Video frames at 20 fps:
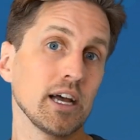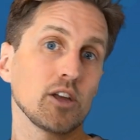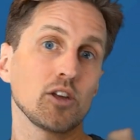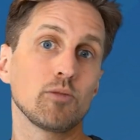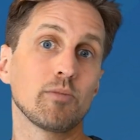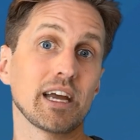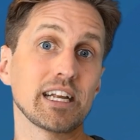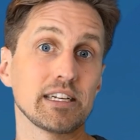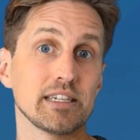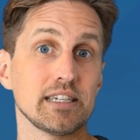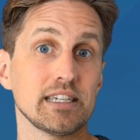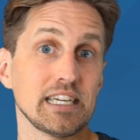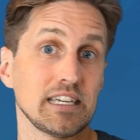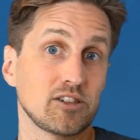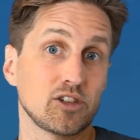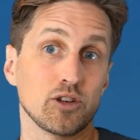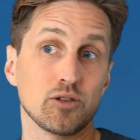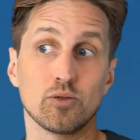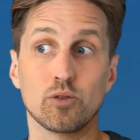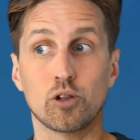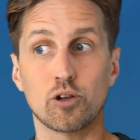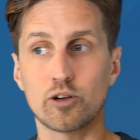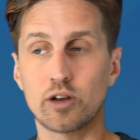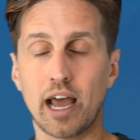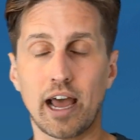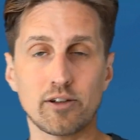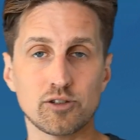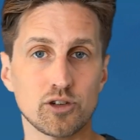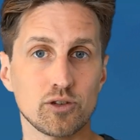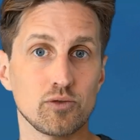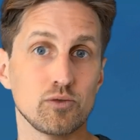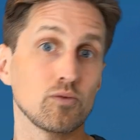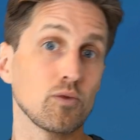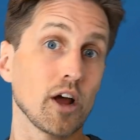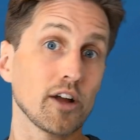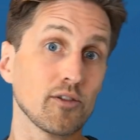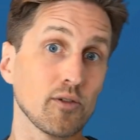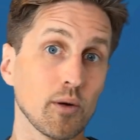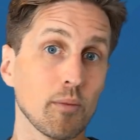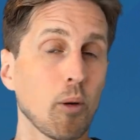You might need to learn how to
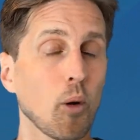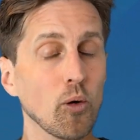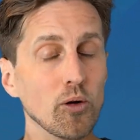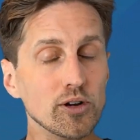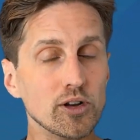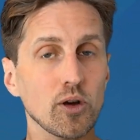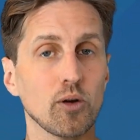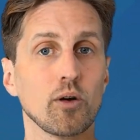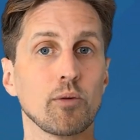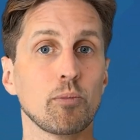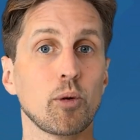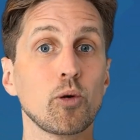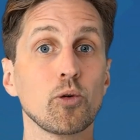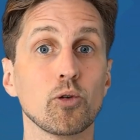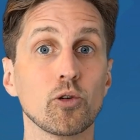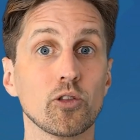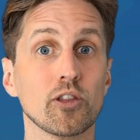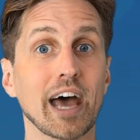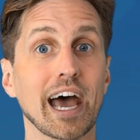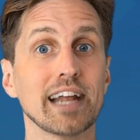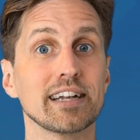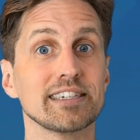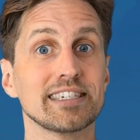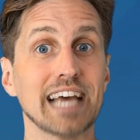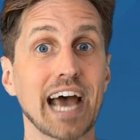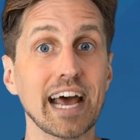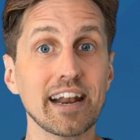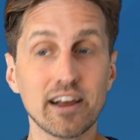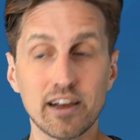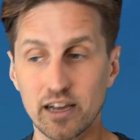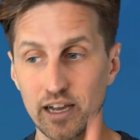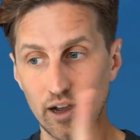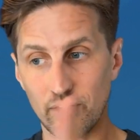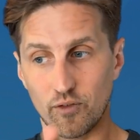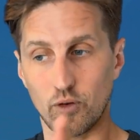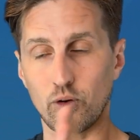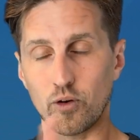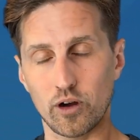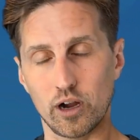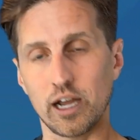run a report or pull that data
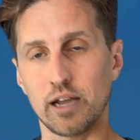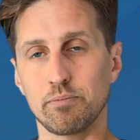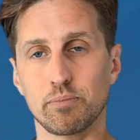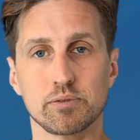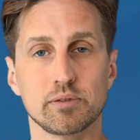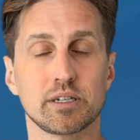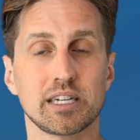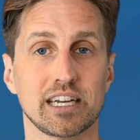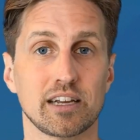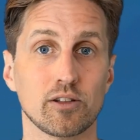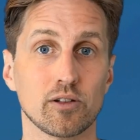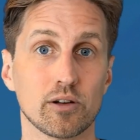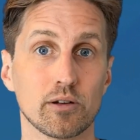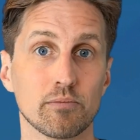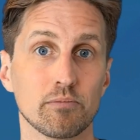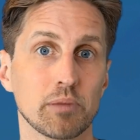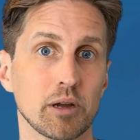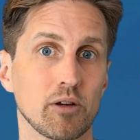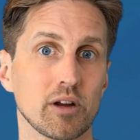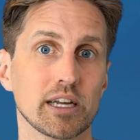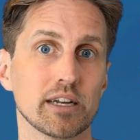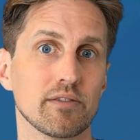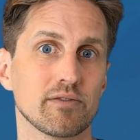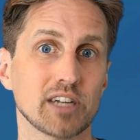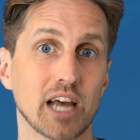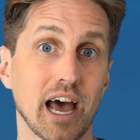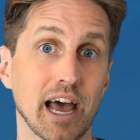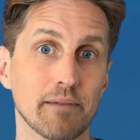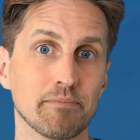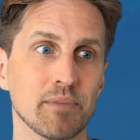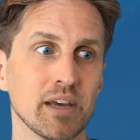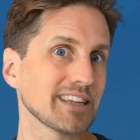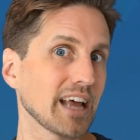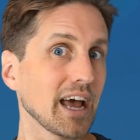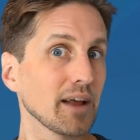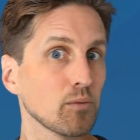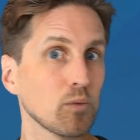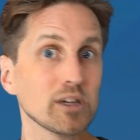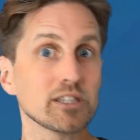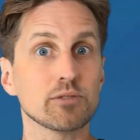for a particular period of time.
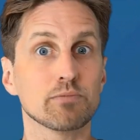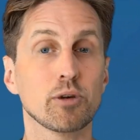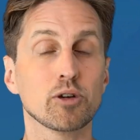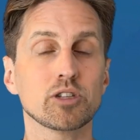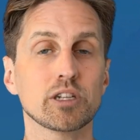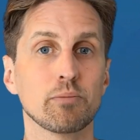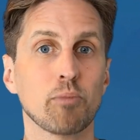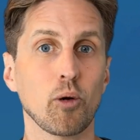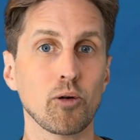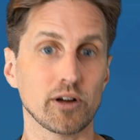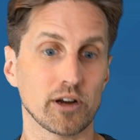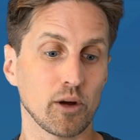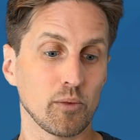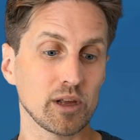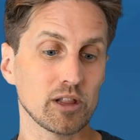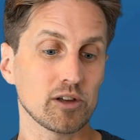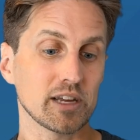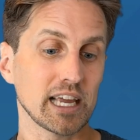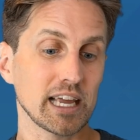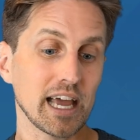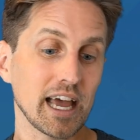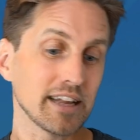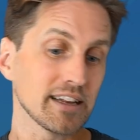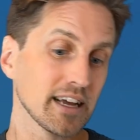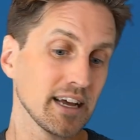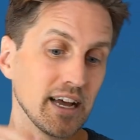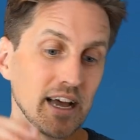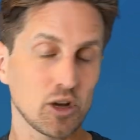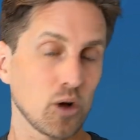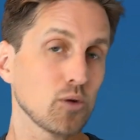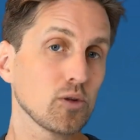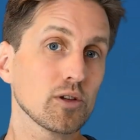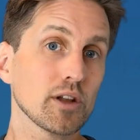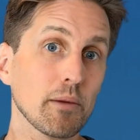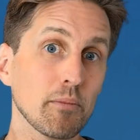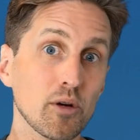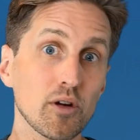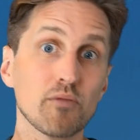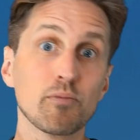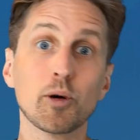Decide what's most important. Are we looking at the total
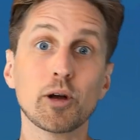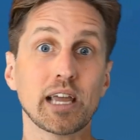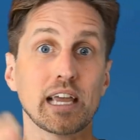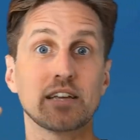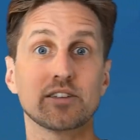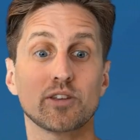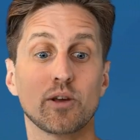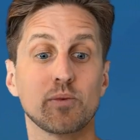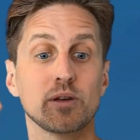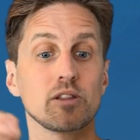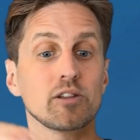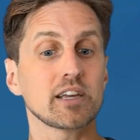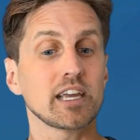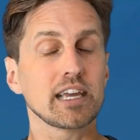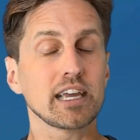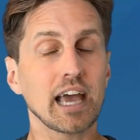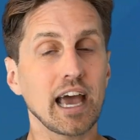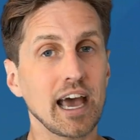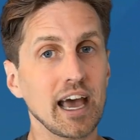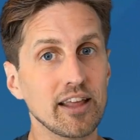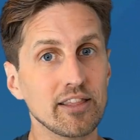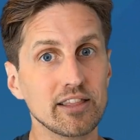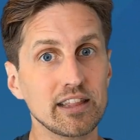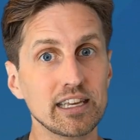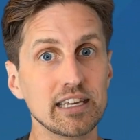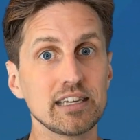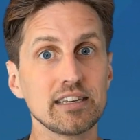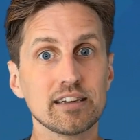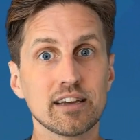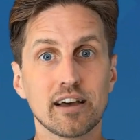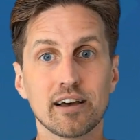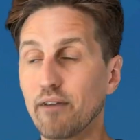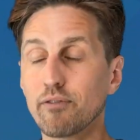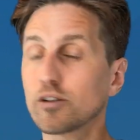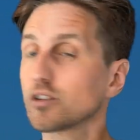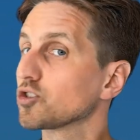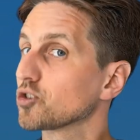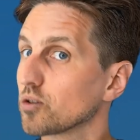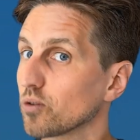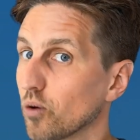number of bookings? Are we looking at the
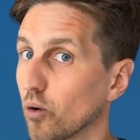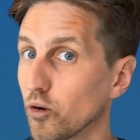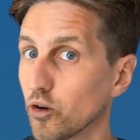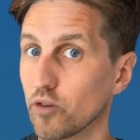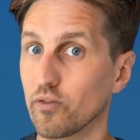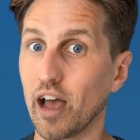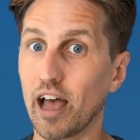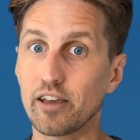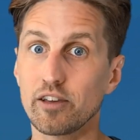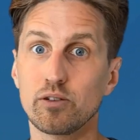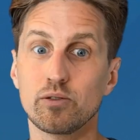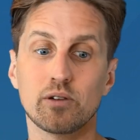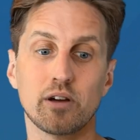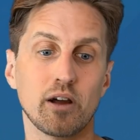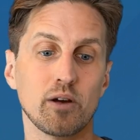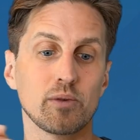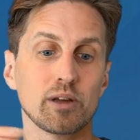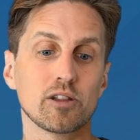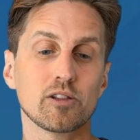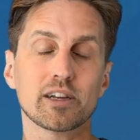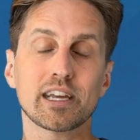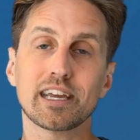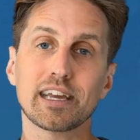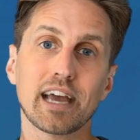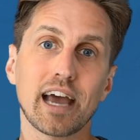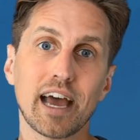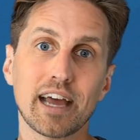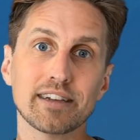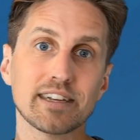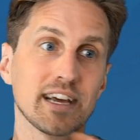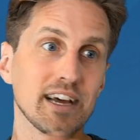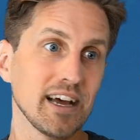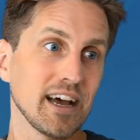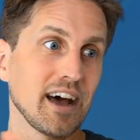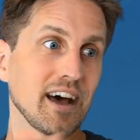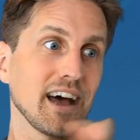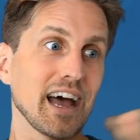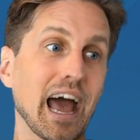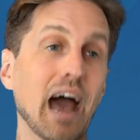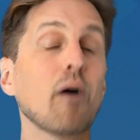average order value? Are we looking at
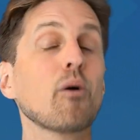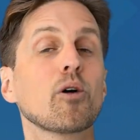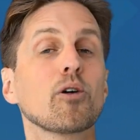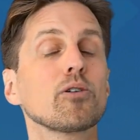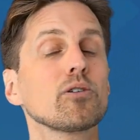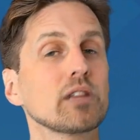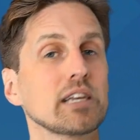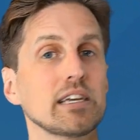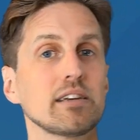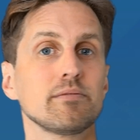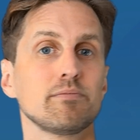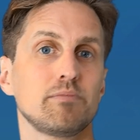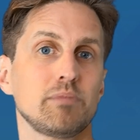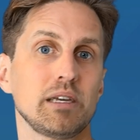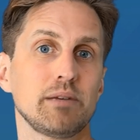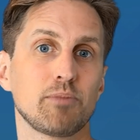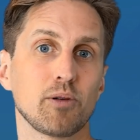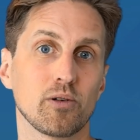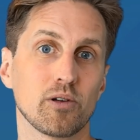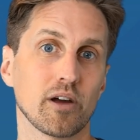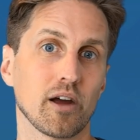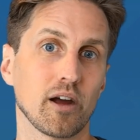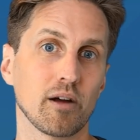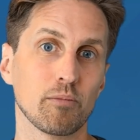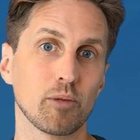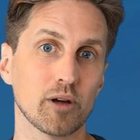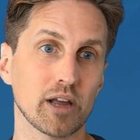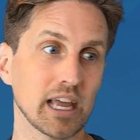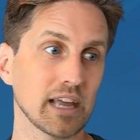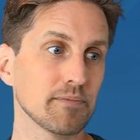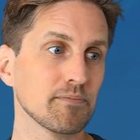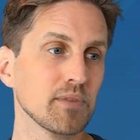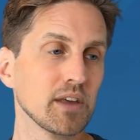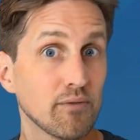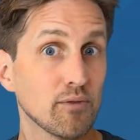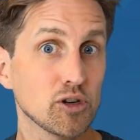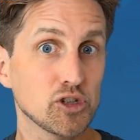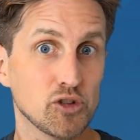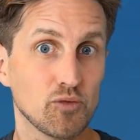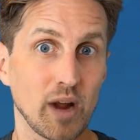how early people are booking?
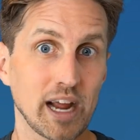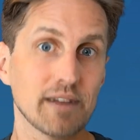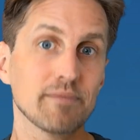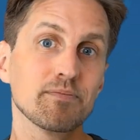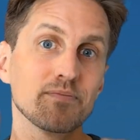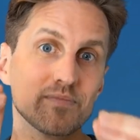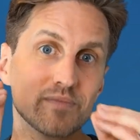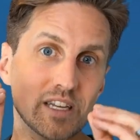Conversion rate.